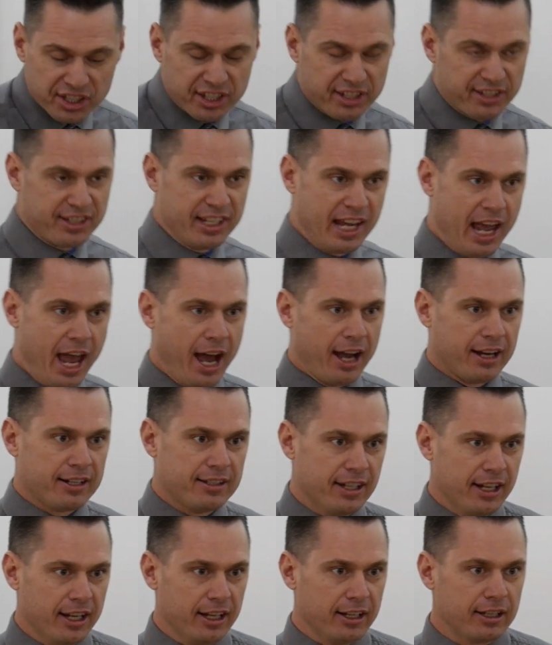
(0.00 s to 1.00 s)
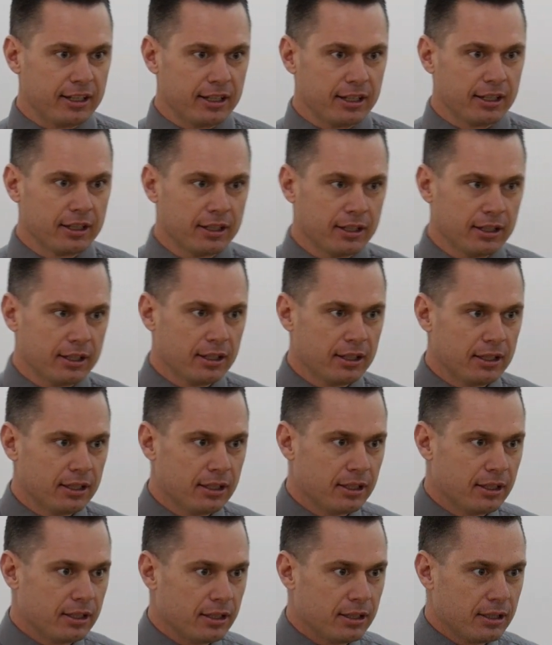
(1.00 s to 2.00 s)
this tactic.
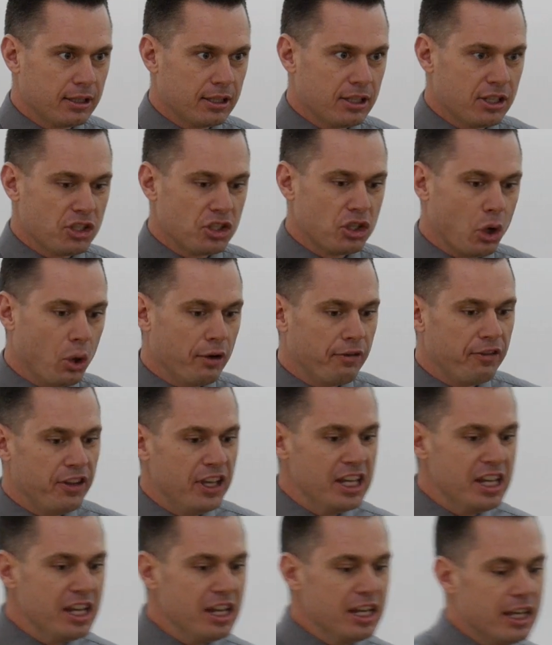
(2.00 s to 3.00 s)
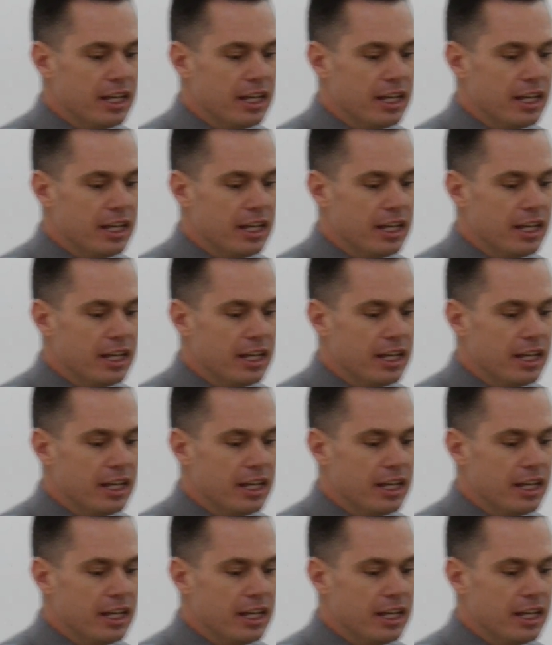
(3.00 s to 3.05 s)
So if he can